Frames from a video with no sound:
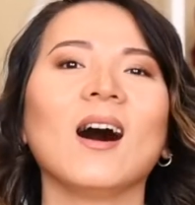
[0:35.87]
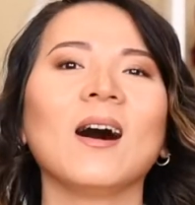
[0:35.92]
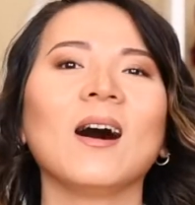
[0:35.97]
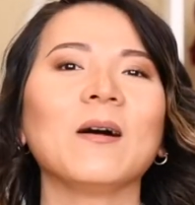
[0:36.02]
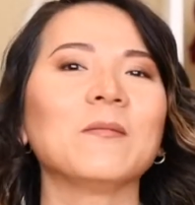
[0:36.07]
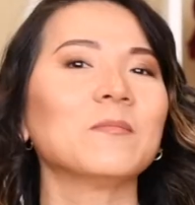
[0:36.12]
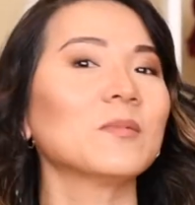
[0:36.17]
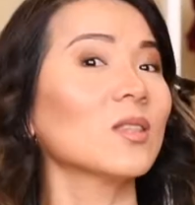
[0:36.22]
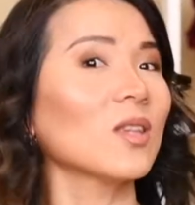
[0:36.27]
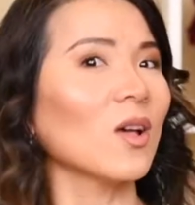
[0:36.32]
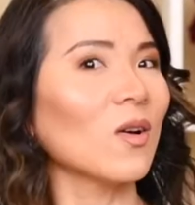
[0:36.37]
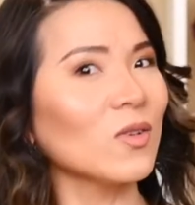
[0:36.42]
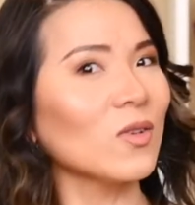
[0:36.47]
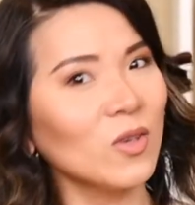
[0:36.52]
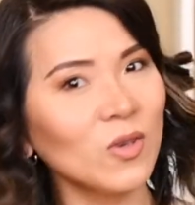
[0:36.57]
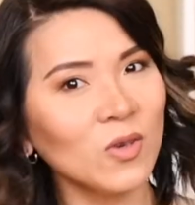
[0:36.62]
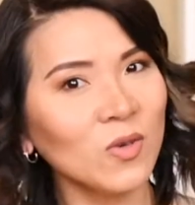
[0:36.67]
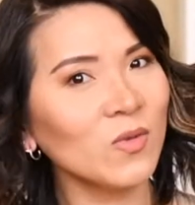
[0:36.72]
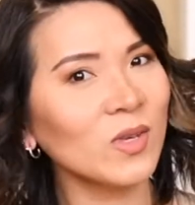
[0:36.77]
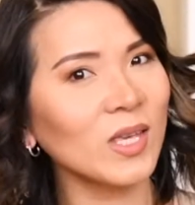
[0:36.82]
So
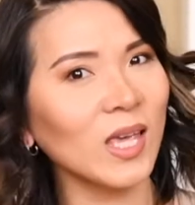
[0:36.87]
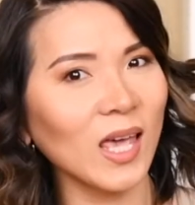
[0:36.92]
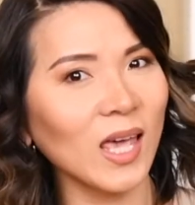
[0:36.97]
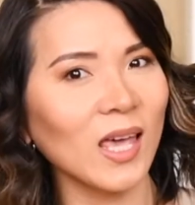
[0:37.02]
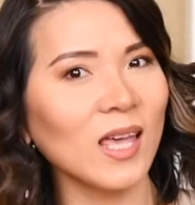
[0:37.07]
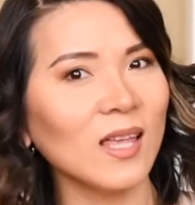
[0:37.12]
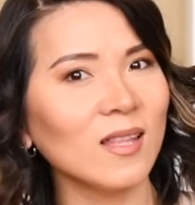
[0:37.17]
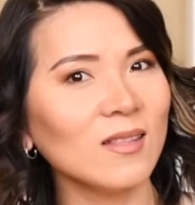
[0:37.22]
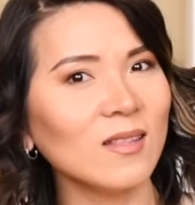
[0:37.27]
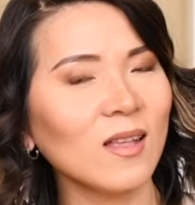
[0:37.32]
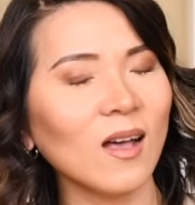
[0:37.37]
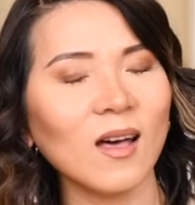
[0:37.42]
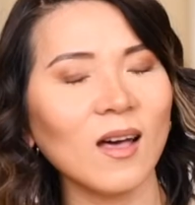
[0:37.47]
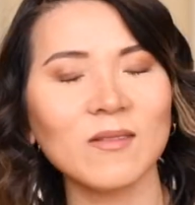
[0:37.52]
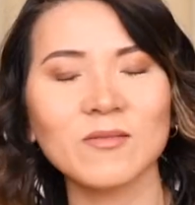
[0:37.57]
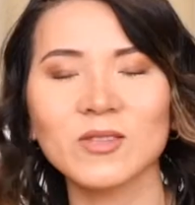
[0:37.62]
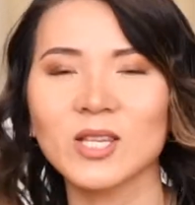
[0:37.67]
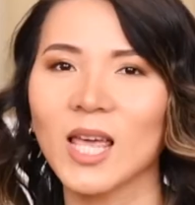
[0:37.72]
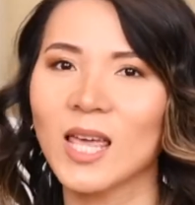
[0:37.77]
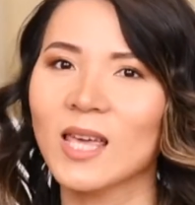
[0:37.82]
you can
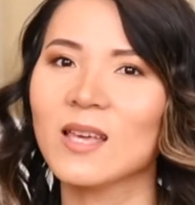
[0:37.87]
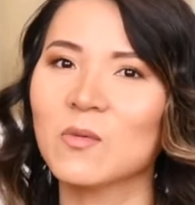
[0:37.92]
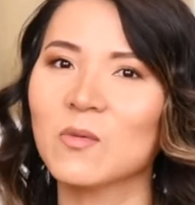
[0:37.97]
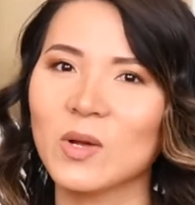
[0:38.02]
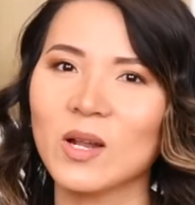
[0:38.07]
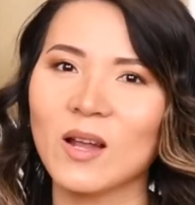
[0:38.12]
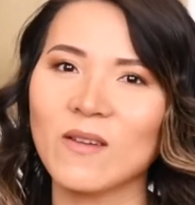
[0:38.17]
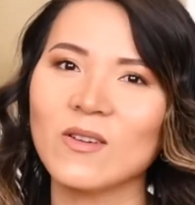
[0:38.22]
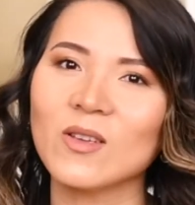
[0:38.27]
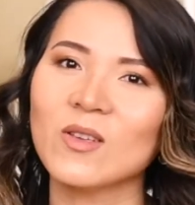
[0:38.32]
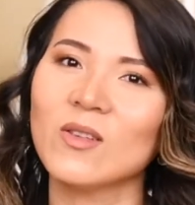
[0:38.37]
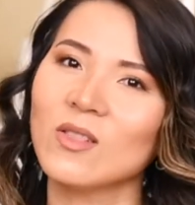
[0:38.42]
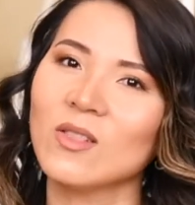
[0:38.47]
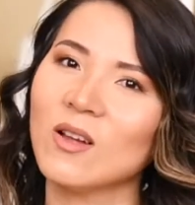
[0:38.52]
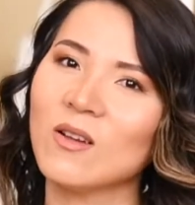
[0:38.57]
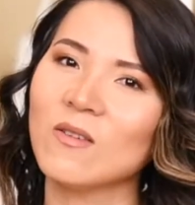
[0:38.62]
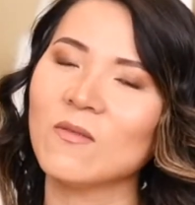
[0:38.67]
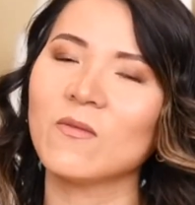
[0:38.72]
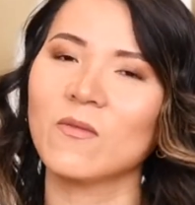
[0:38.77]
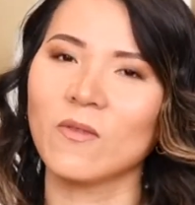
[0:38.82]
take whatever you
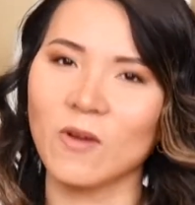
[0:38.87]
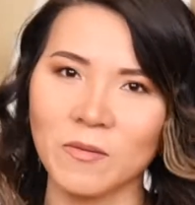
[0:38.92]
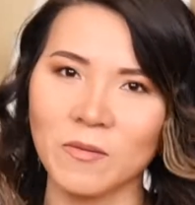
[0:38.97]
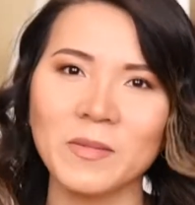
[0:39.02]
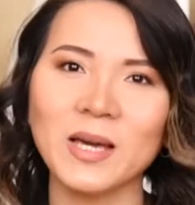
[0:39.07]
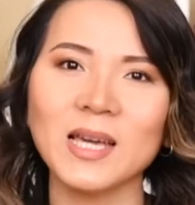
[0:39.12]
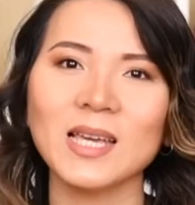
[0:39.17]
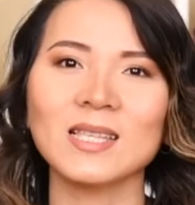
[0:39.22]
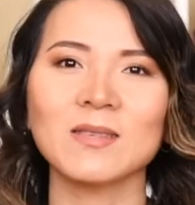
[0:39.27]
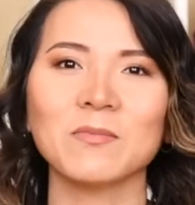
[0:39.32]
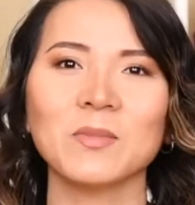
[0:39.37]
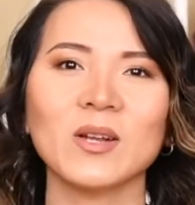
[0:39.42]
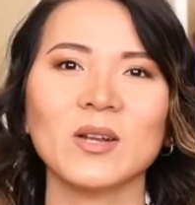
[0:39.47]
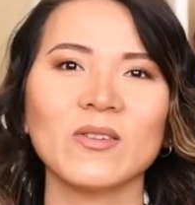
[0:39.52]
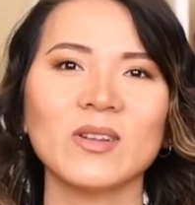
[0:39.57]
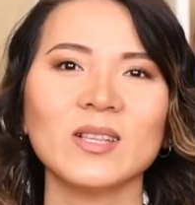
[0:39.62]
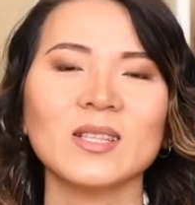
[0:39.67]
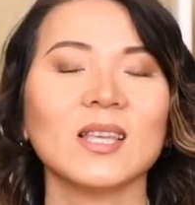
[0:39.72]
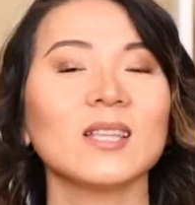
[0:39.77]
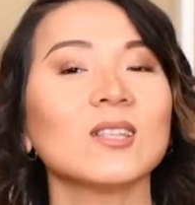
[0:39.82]
learn from my
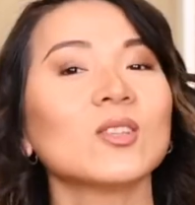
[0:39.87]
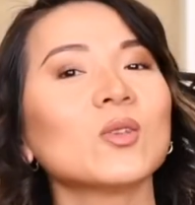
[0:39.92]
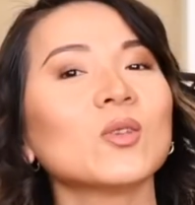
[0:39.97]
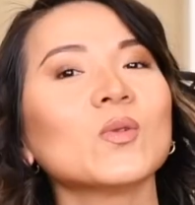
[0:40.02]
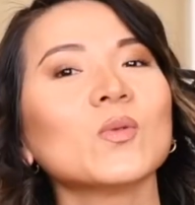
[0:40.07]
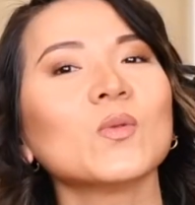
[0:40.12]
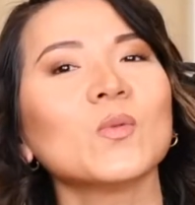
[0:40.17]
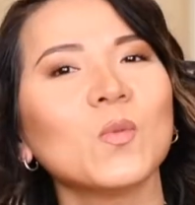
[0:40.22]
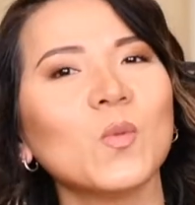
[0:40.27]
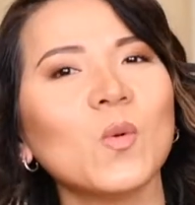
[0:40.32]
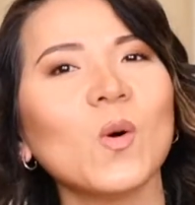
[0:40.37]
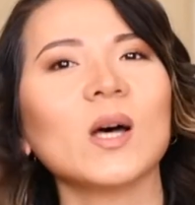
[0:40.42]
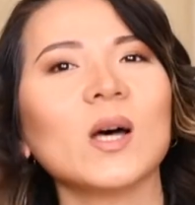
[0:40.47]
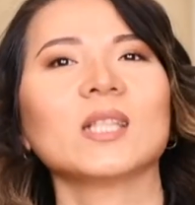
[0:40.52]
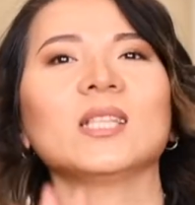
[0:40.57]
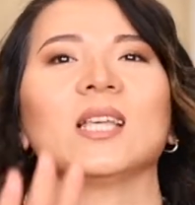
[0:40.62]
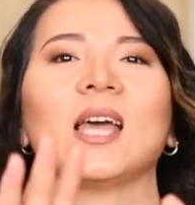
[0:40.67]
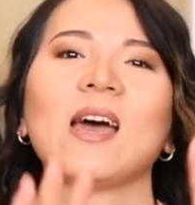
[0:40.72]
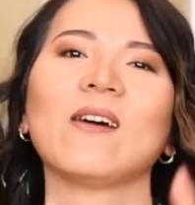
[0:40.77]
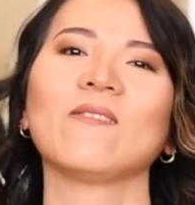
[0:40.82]
experience and do
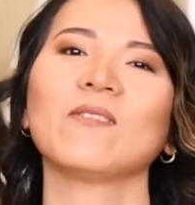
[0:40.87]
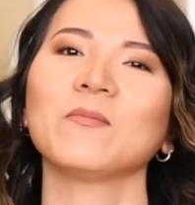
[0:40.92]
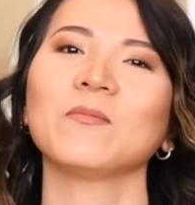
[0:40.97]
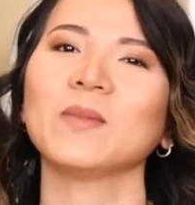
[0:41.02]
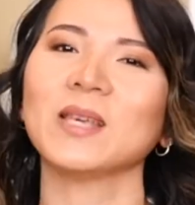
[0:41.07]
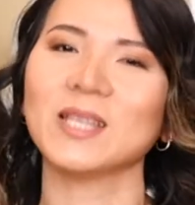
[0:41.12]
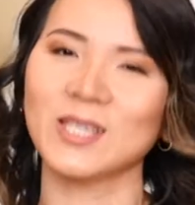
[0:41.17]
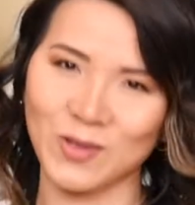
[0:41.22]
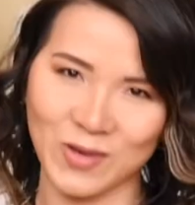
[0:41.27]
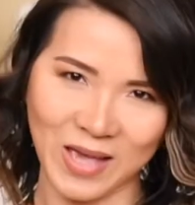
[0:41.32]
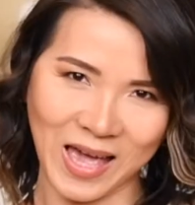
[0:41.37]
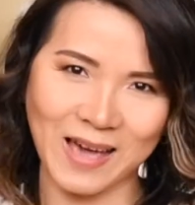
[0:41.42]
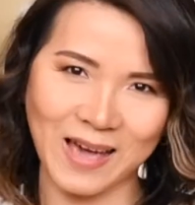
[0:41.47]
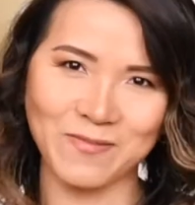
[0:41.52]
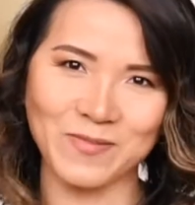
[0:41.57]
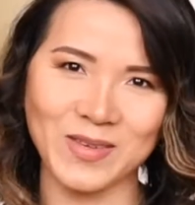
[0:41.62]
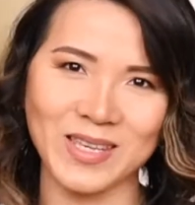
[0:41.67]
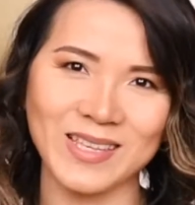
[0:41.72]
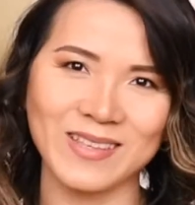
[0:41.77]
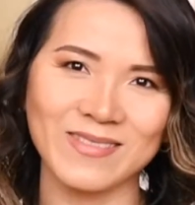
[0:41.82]
whatever makes you
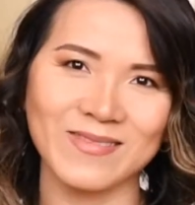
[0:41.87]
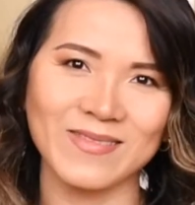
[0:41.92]
happy.